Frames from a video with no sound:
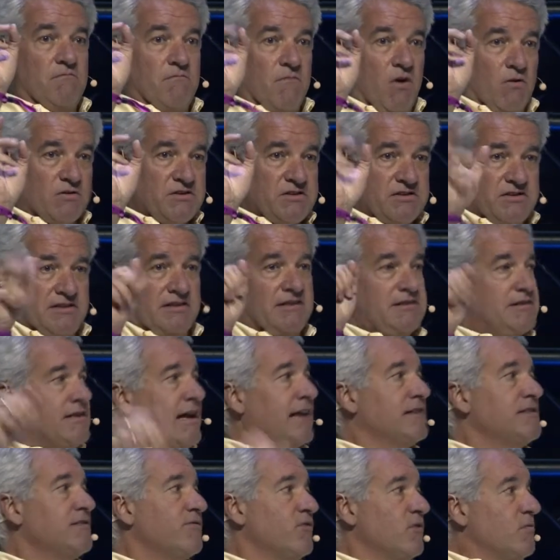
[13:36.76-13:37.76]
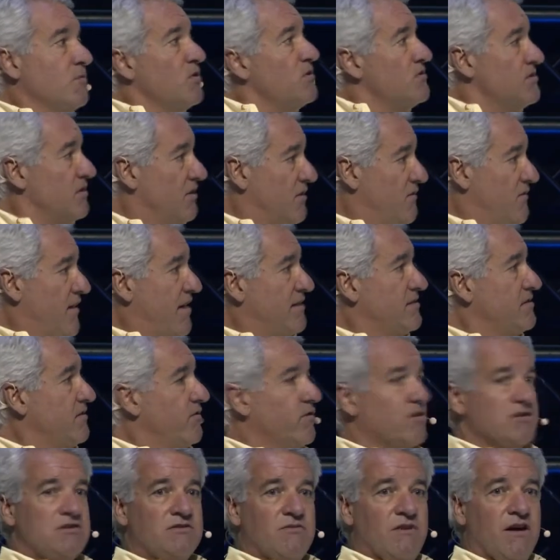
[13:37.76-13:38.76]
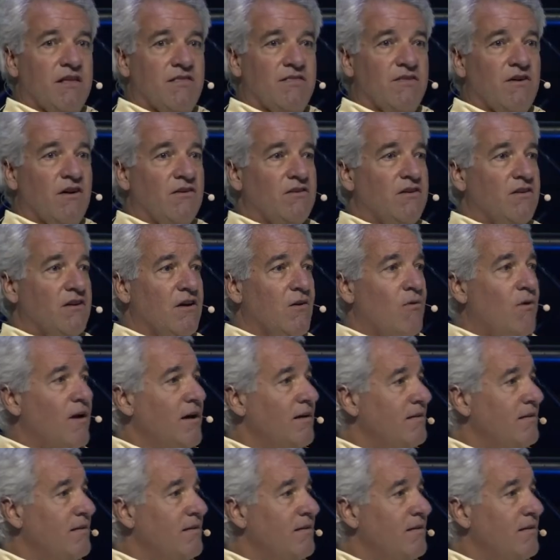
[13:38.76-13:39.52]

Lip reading: most successful music festival. So I thought, you know